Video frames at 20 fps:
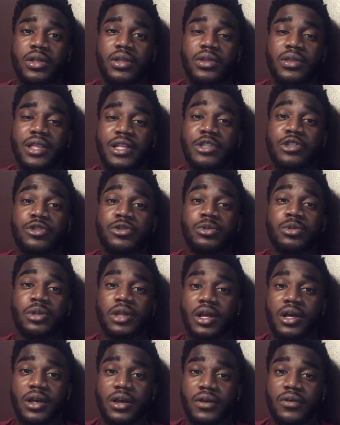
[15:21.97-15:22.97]
that you
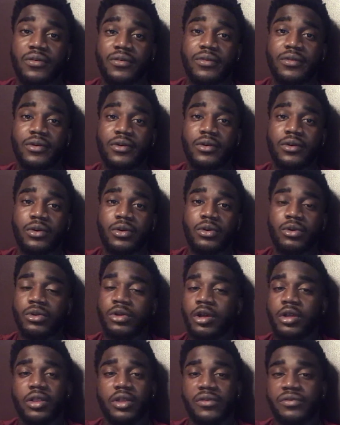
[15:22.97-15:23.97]
love who
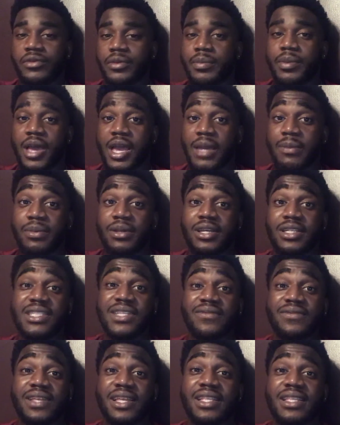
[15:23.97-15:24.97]
don't love you back, because
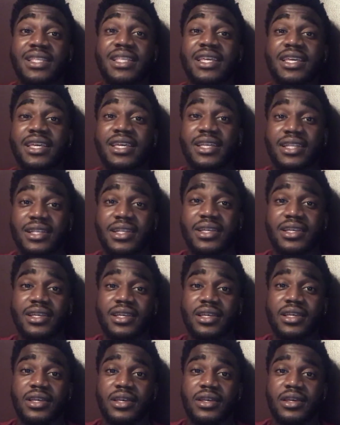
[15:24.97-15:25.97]
if they did,
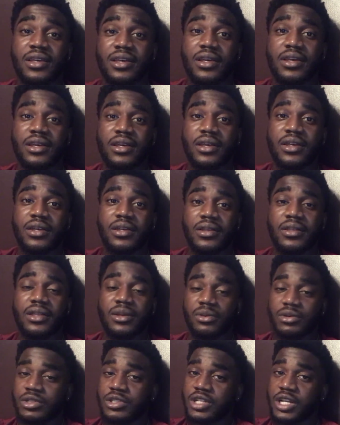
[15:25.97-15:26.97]
it
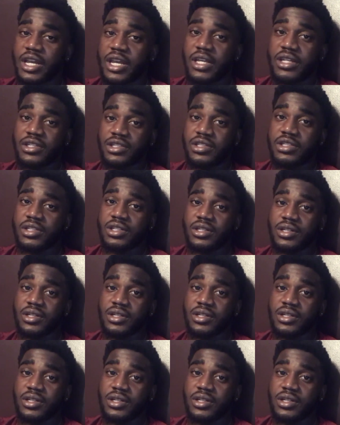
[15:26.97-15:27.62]
would change.